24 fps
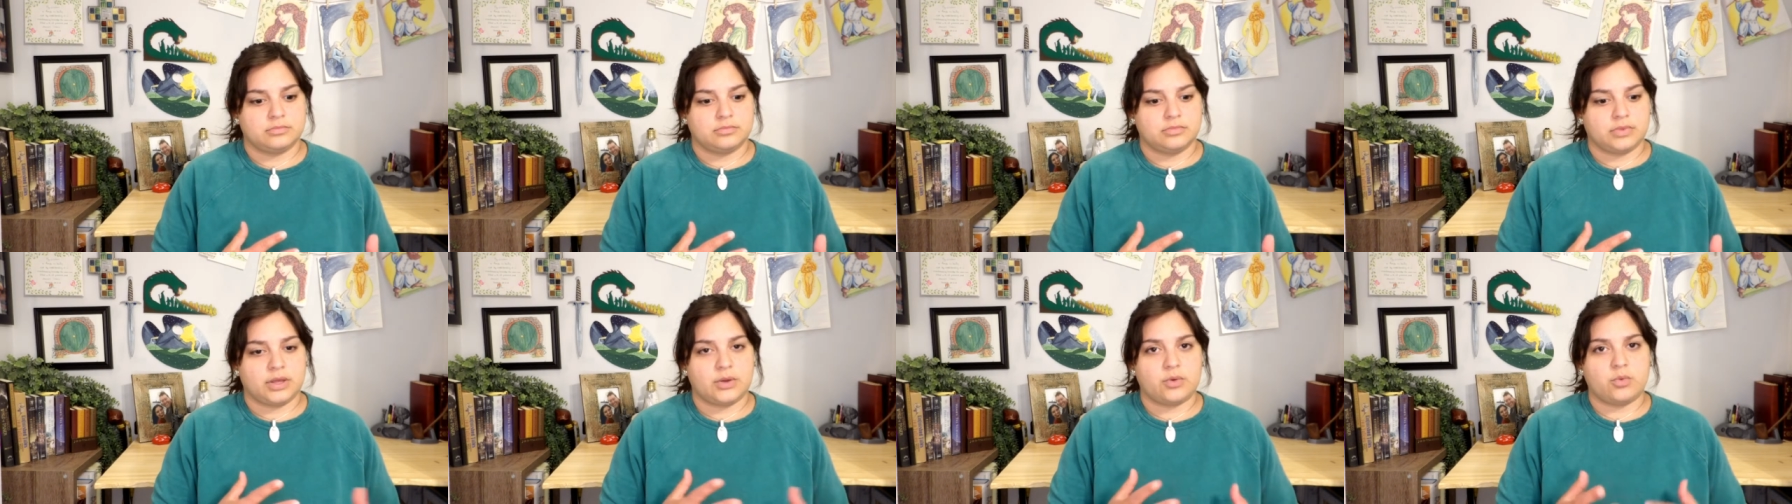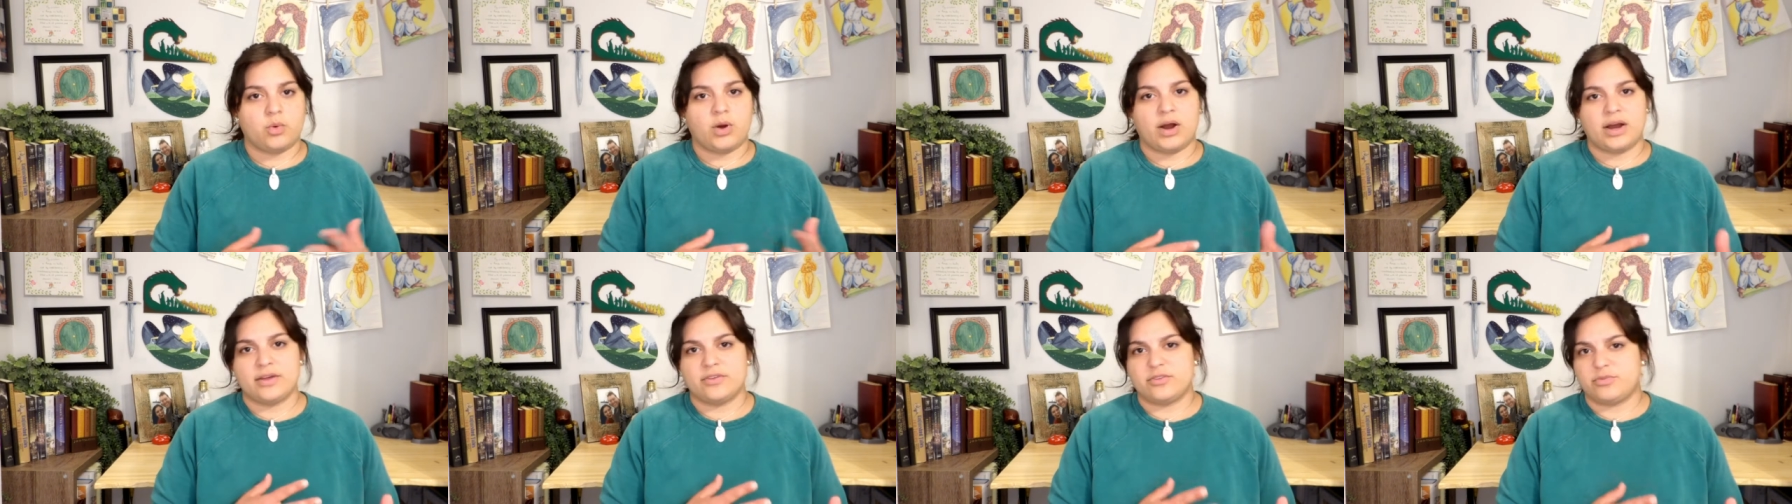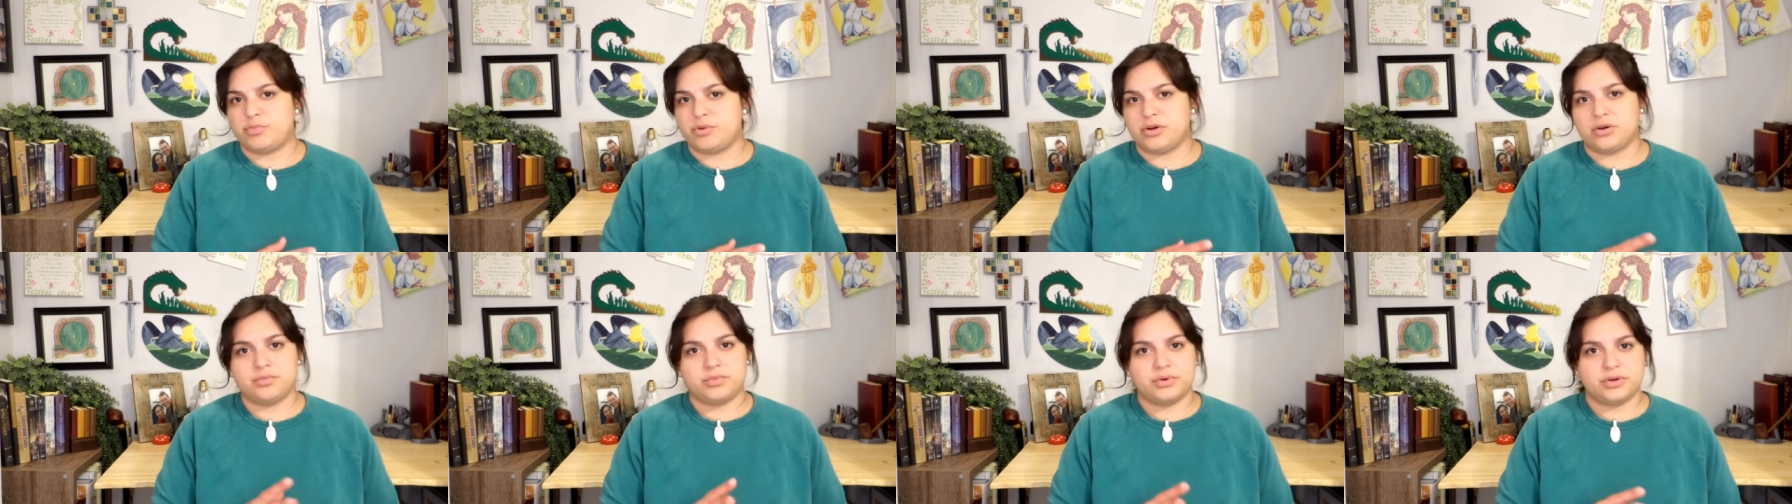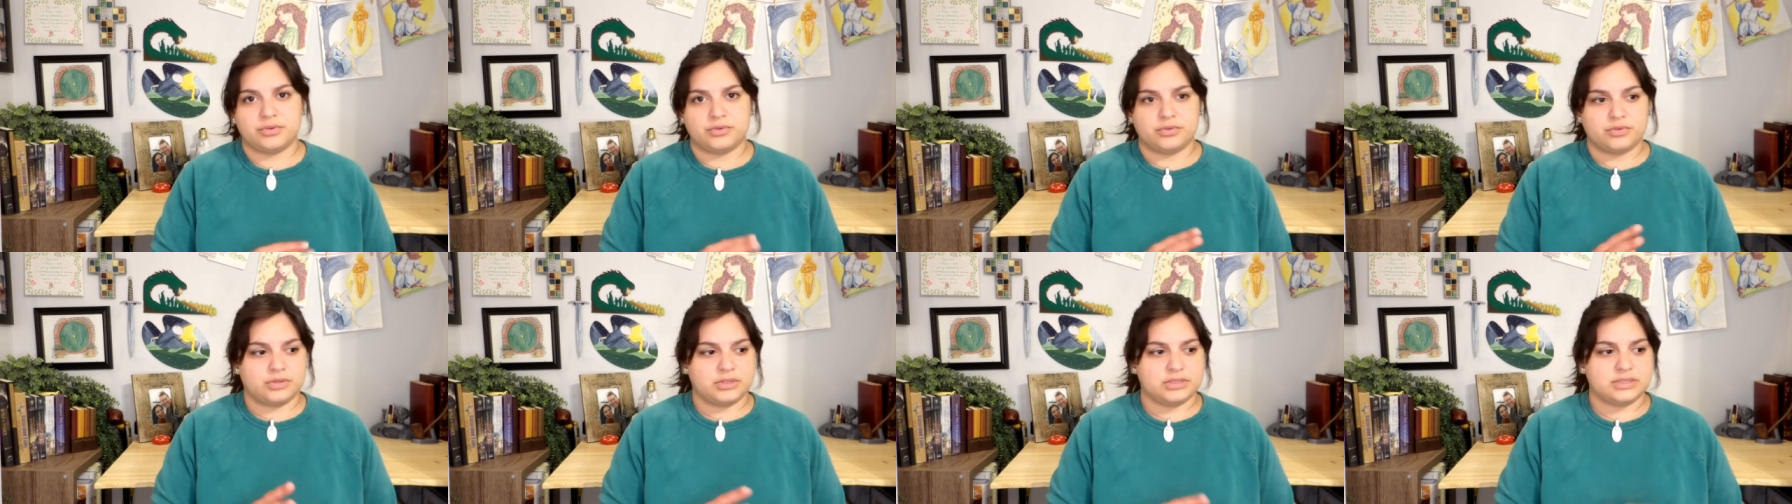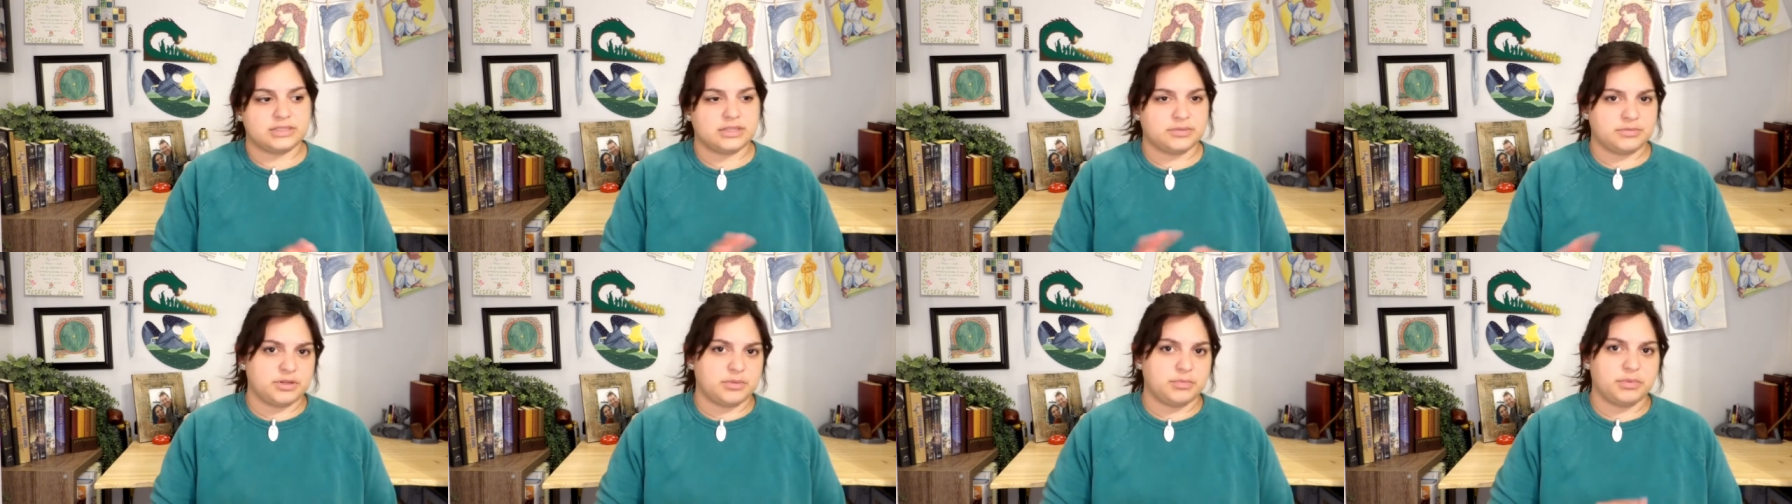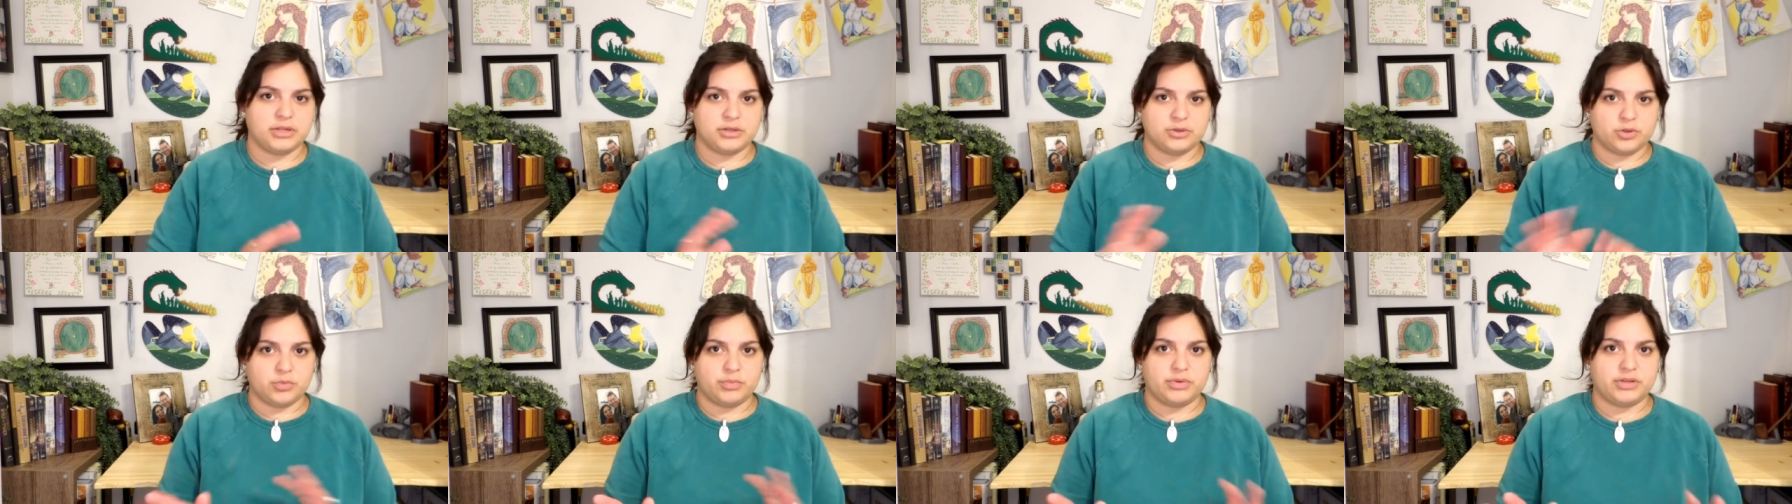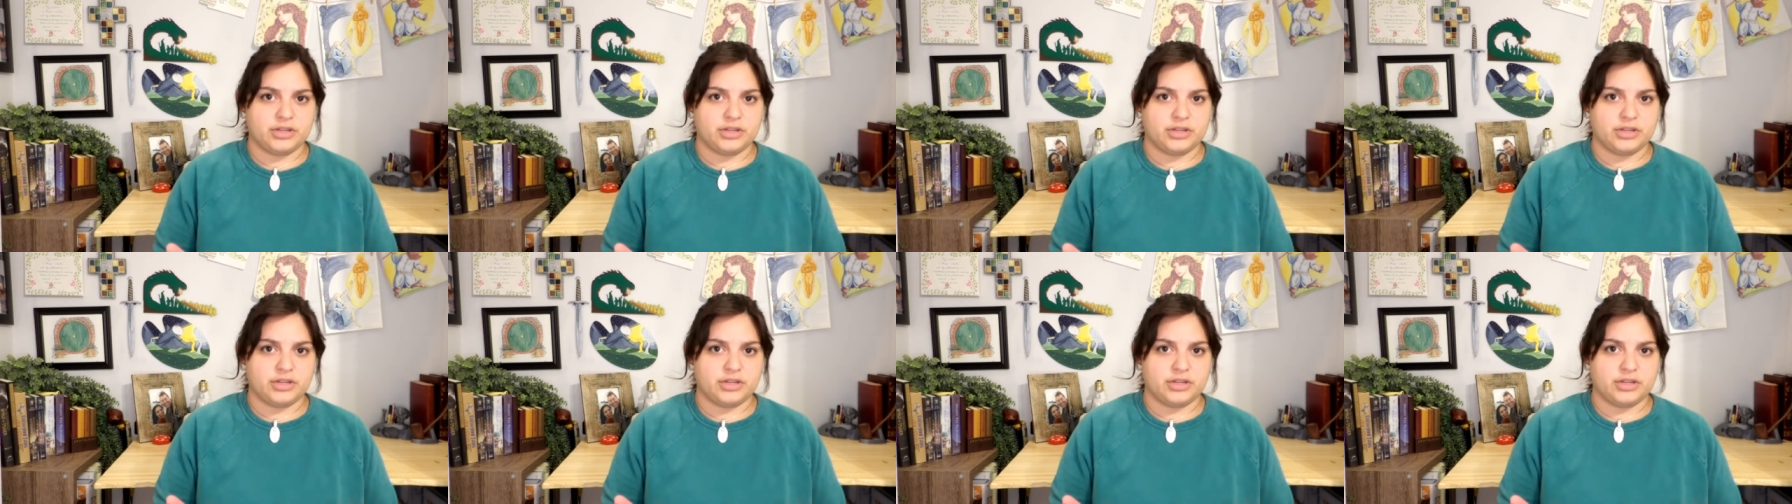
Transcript: like why is Bilbo seem to be a little